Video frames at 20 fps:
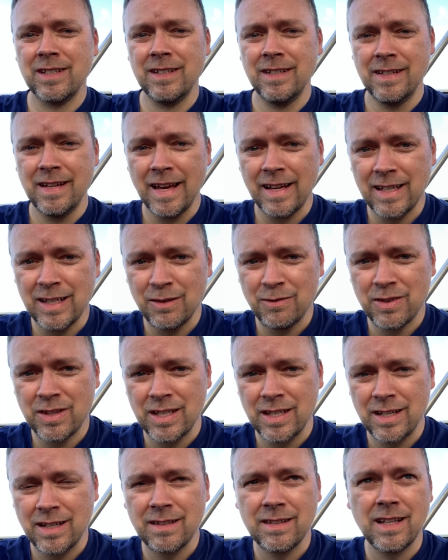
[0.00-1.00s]
negative
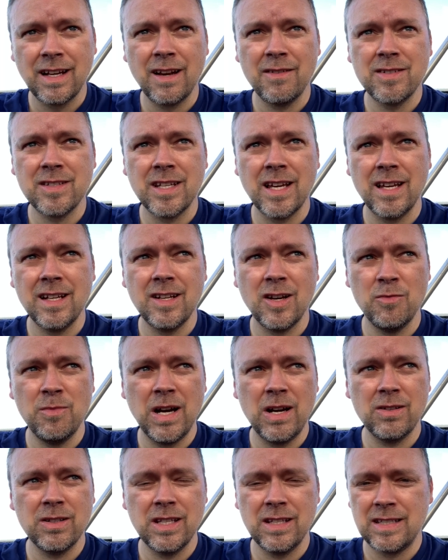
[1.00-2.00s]
thing that I've said
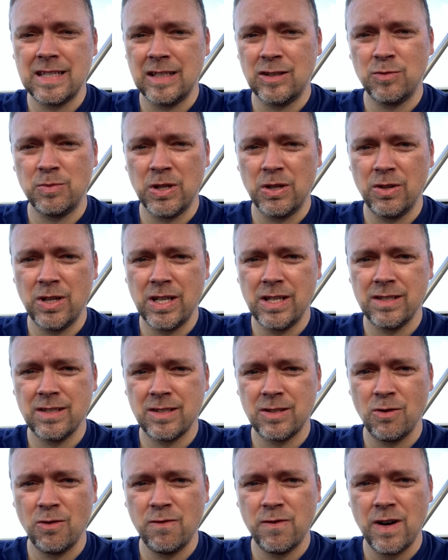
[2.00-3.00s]
about this experience
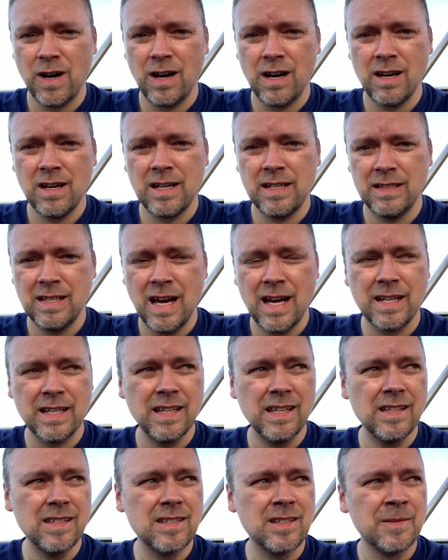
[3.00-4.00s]
so far, and that
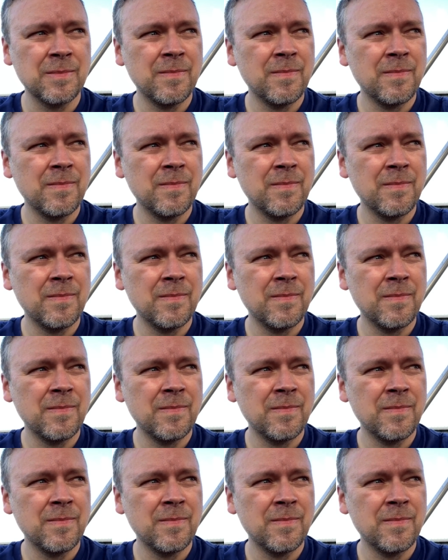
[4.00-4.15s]
is,